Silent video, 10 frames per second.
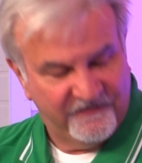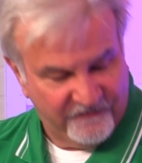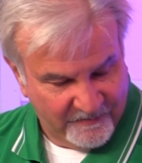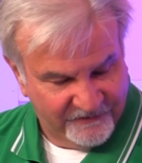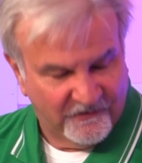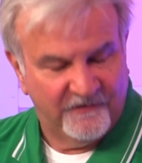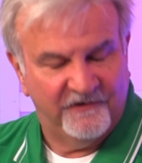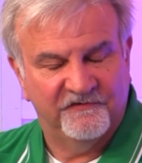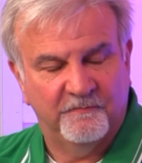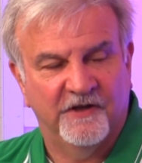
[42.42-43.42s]
Thank you very much,
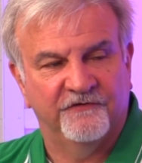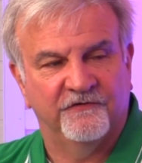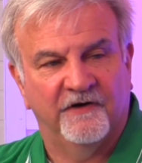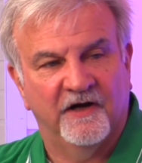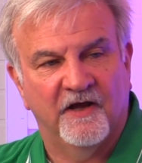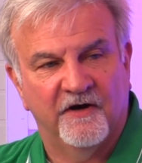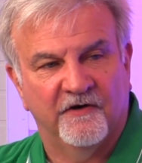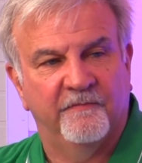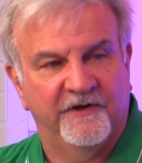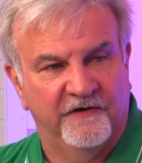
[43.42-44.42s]
Artie. It's a pleasure and an
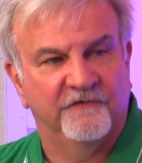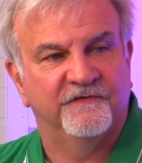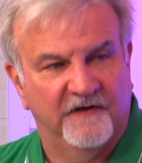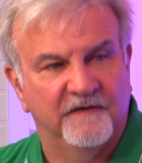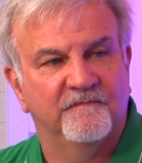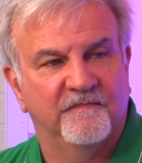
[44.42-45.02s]
honor to be here today.